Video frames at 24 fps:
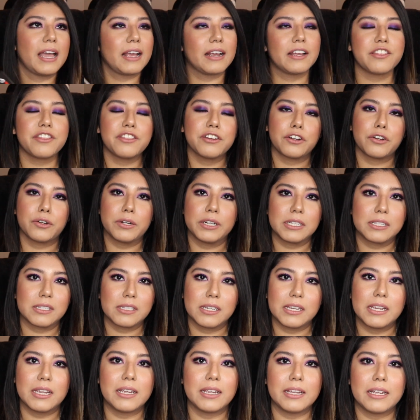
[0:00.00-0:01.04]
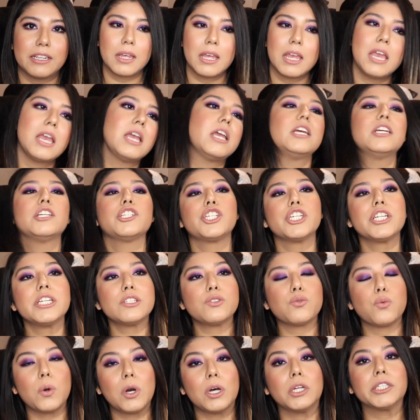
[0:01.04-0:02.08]
Agatha Christie, she
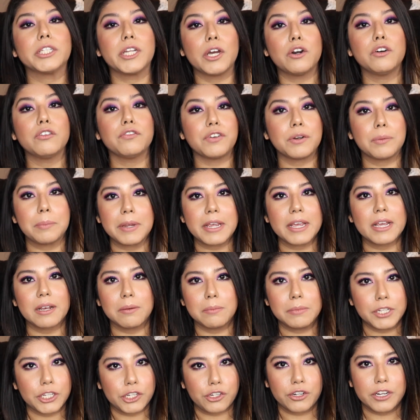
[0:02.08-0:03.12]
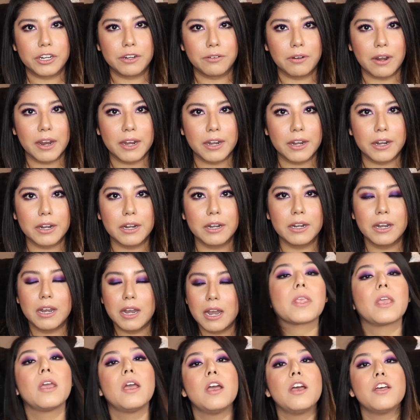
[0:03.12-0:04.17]
is well known for being a mystery writer.
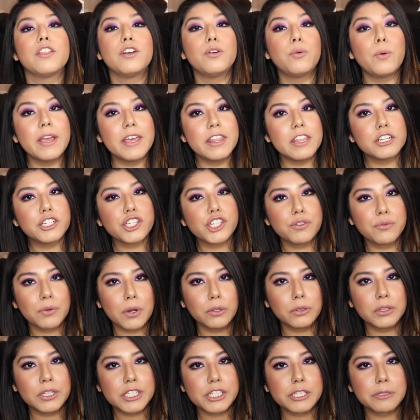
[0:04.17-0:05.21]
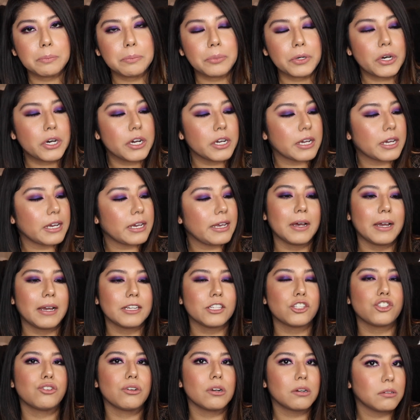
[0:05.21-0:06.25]
The way that she wrote this book, I
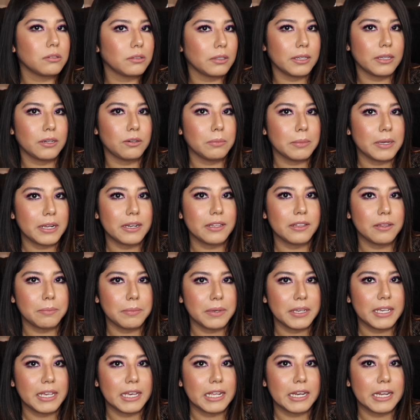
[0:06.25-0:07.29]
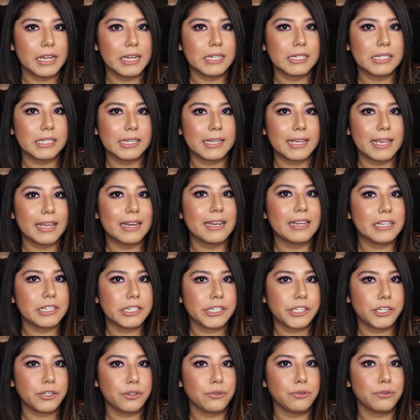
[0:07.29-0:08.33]
struggled a little bit in the beginning to get
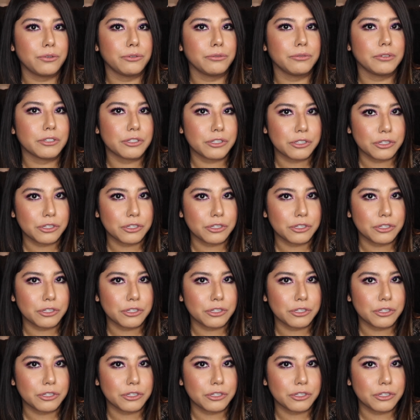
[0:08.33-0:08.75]
into the